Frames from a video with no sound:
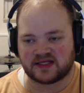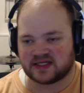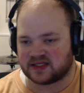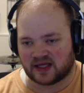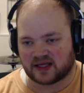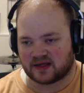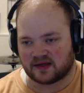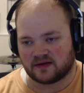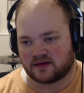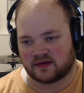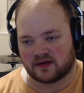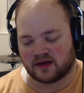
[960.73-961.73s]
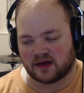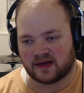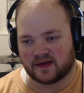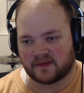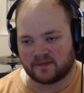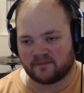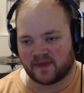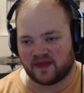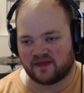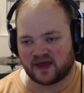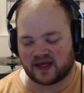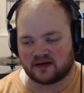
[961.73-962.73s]
didn't like it.
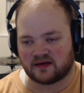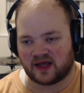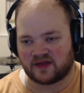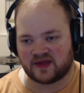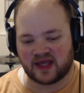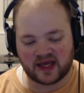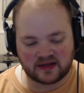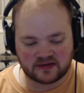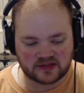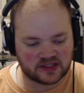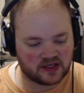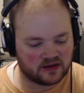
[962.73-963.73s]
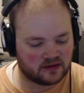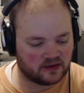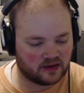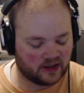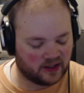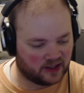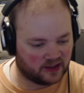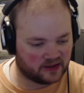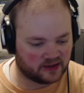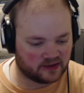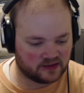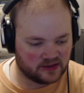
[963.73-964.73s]
And then at the end,
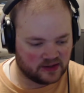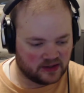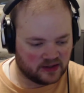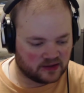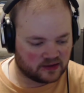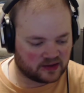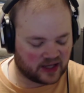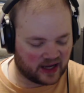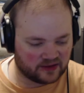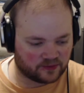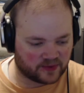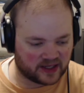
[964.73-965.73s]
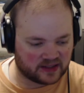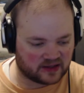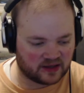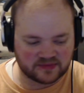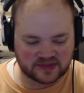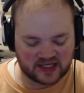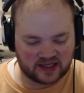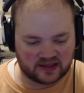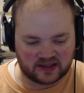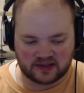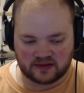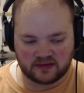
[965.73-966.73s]
Kylo Ren comes in
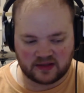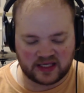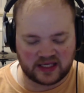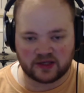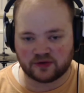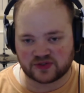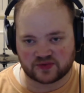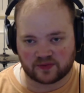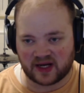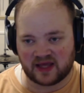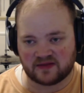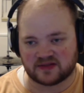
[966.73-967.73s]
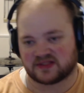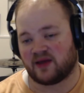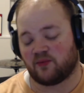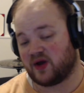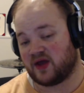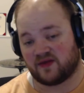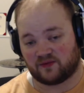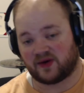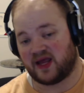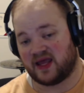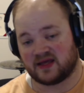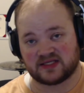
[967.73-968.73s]
and heals Rey the same way that
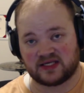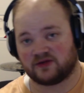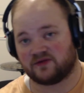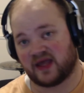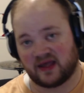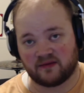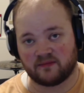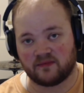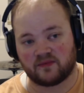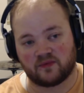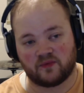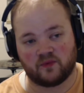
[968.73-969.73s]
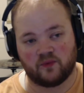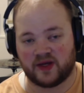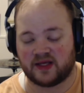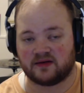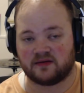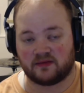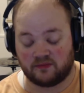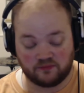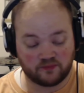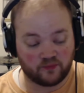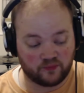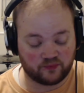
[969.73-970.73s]
Rey has healed him when
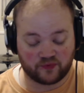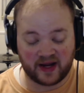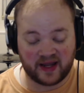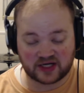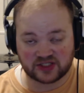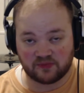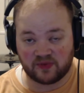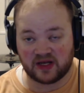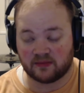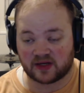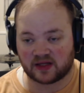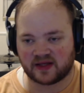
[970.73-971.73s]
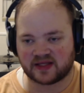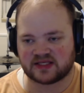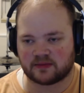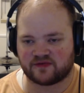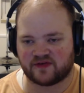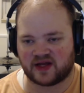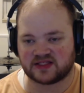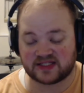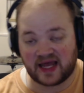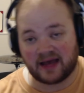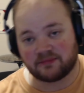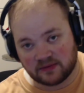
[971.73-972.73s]
Rey actually beat him in a lightsaber fight,
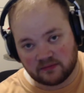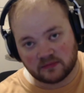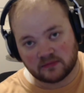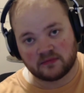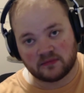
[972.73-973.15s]
stabbed him,